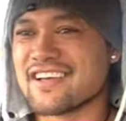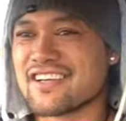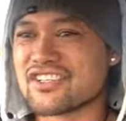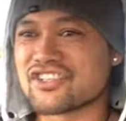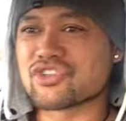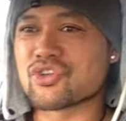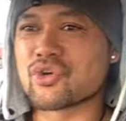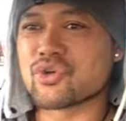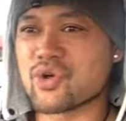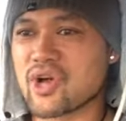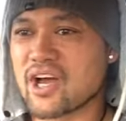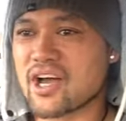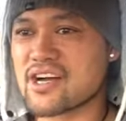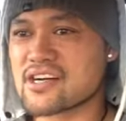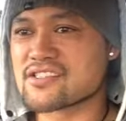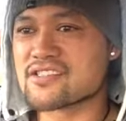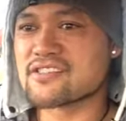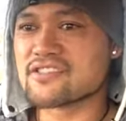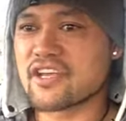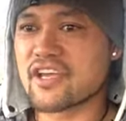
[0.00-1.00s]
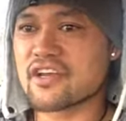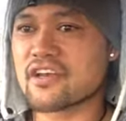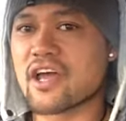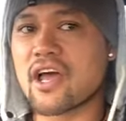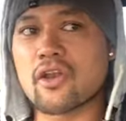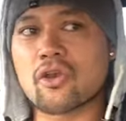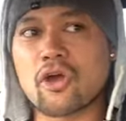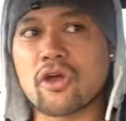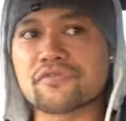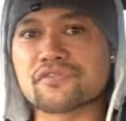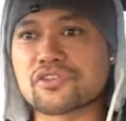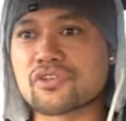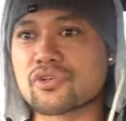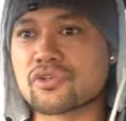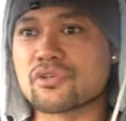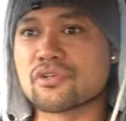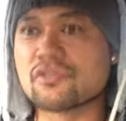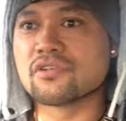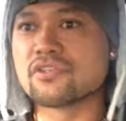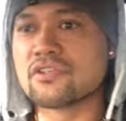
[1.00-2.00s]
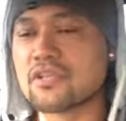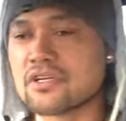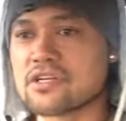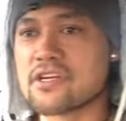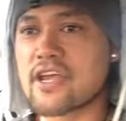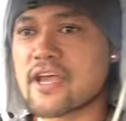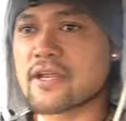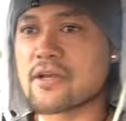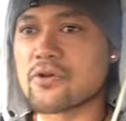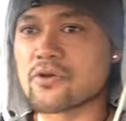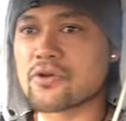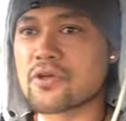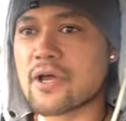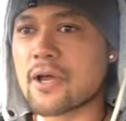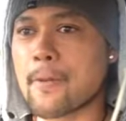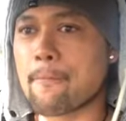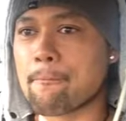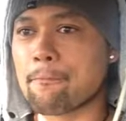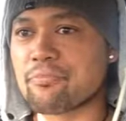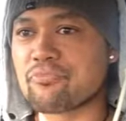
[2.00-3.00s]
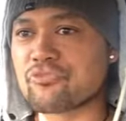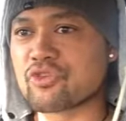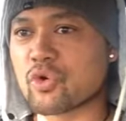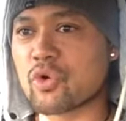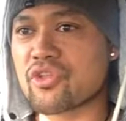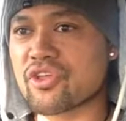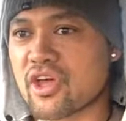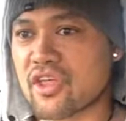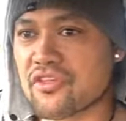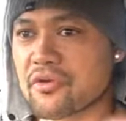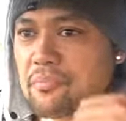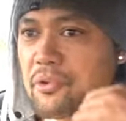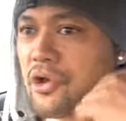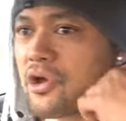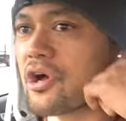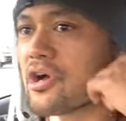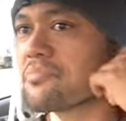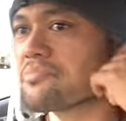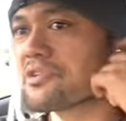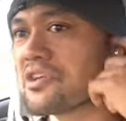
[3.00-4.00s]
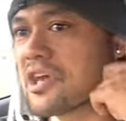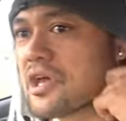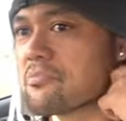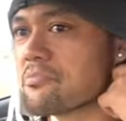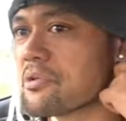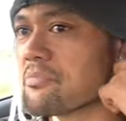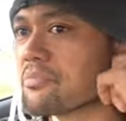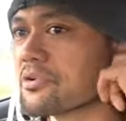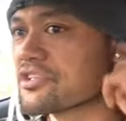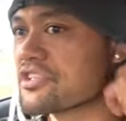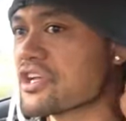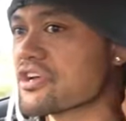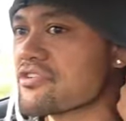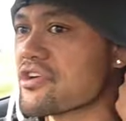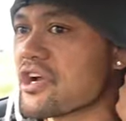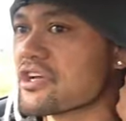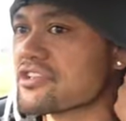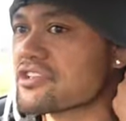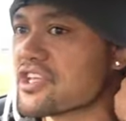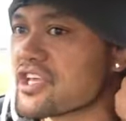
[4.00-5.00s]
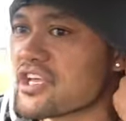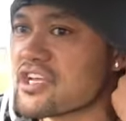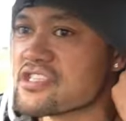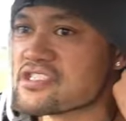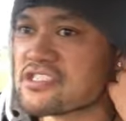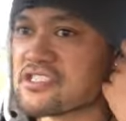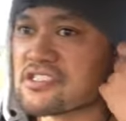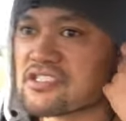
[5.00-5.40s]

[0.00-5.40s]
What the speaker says: So life's good. And look, to all the other IBK members that are out there,